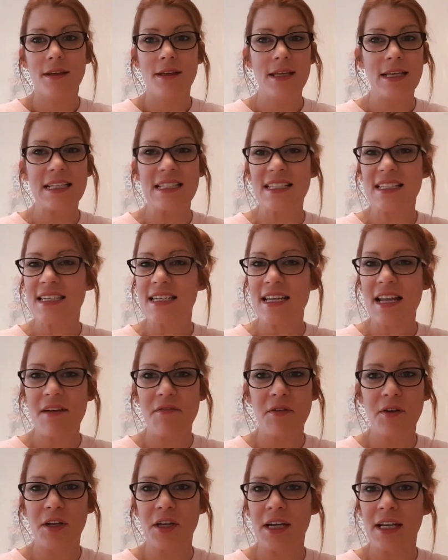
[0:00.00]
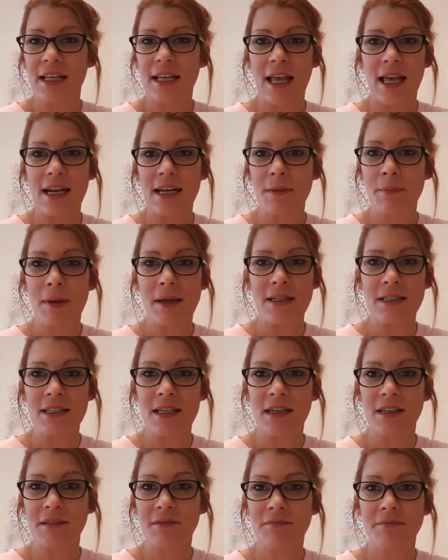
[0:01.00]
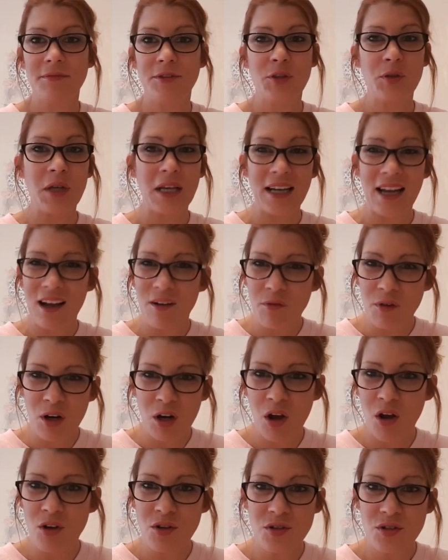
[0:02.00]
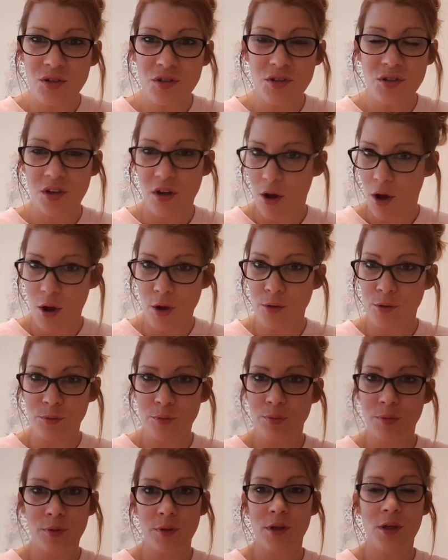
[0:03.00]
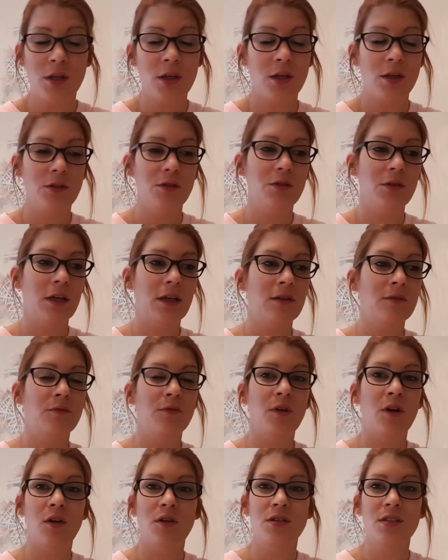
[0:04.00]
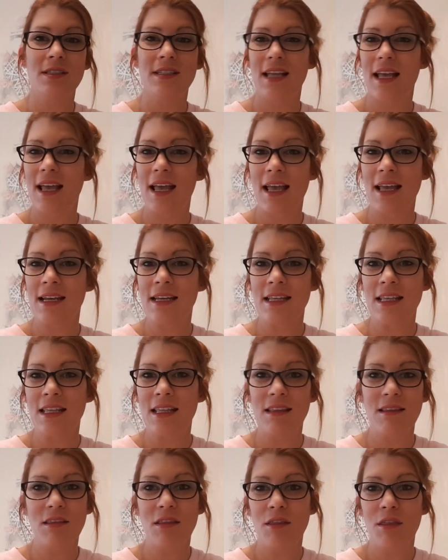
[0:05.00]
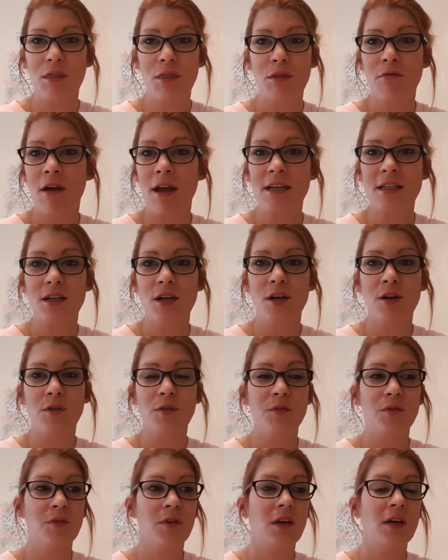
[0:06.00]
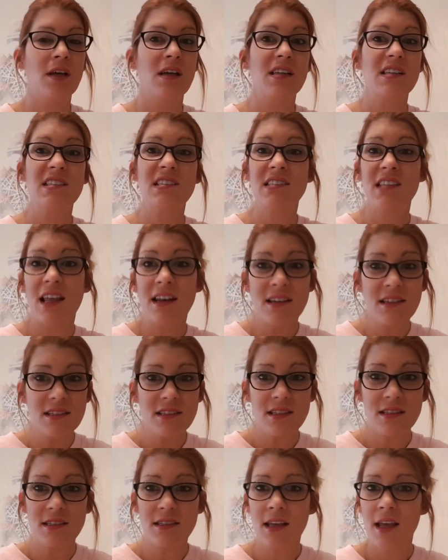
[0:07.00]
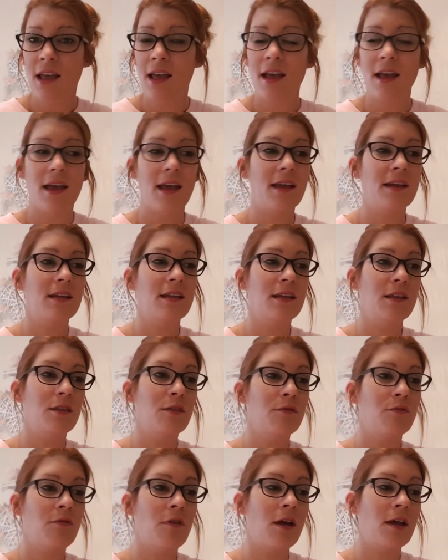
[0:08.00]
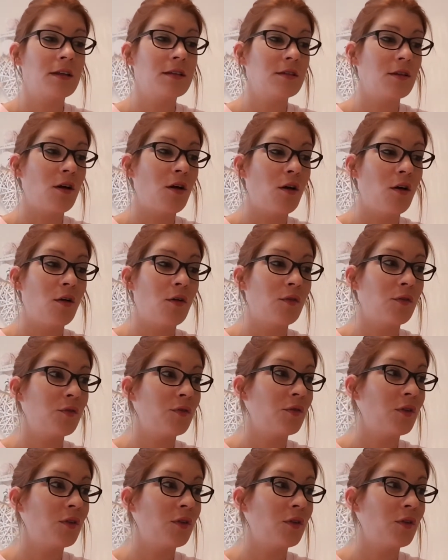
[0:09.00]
it's never going to get any better. You can have lost hope. You can have lost any thread of sense, any thread of,